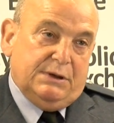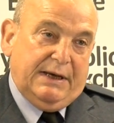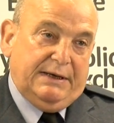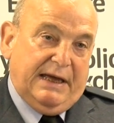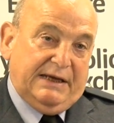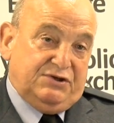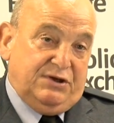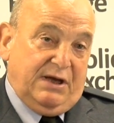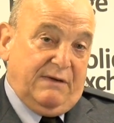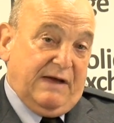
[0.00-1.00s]
And
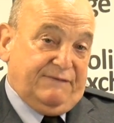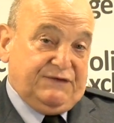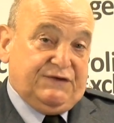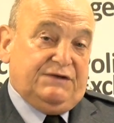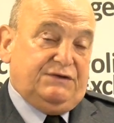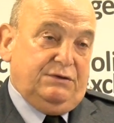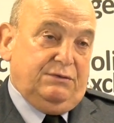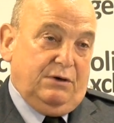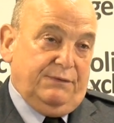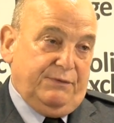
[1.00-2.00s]
actually, I have to say to
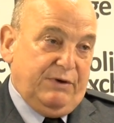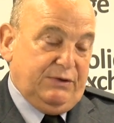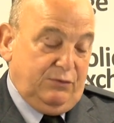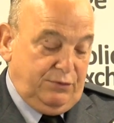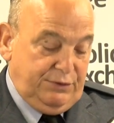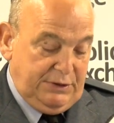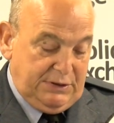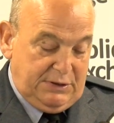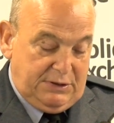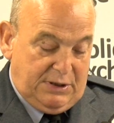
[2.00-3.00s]
you on the record
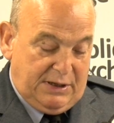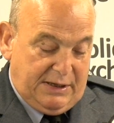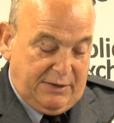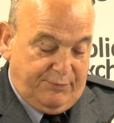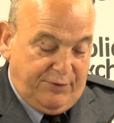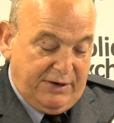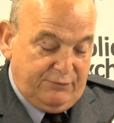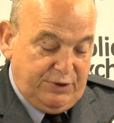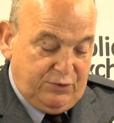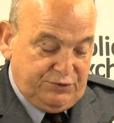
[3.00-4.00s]
how
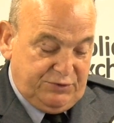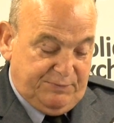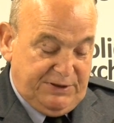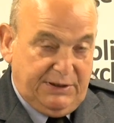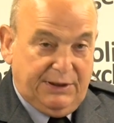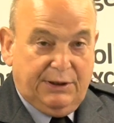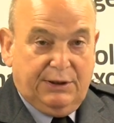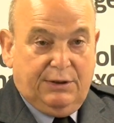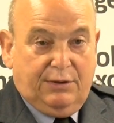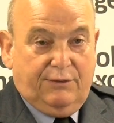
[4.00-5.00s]
proud we all should be
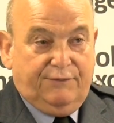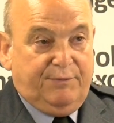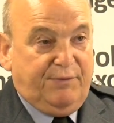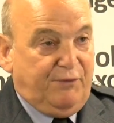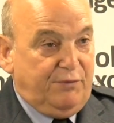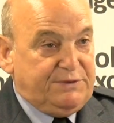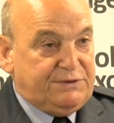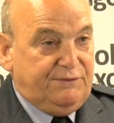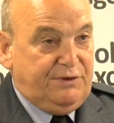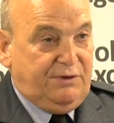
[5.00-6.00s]
of the
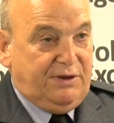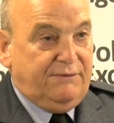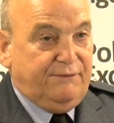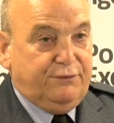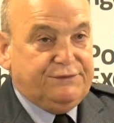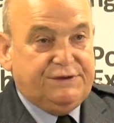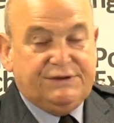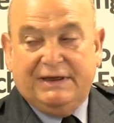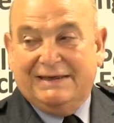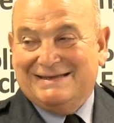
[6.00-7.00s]
performance of the UK Armed
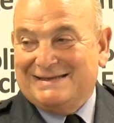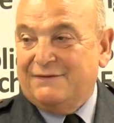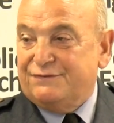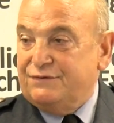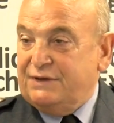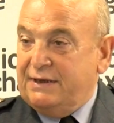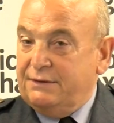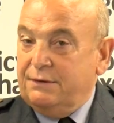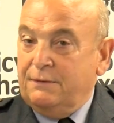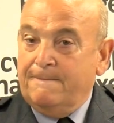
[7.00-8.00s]
Forces in South
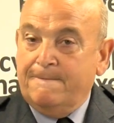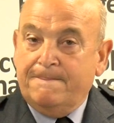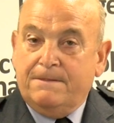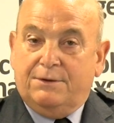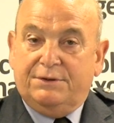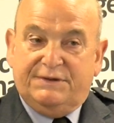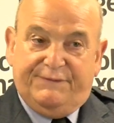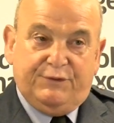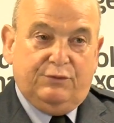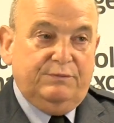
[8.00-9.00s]
Sudan on a
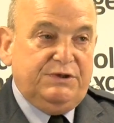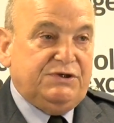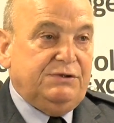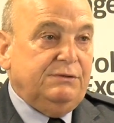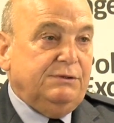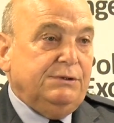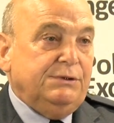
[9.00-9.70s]
difficult mission,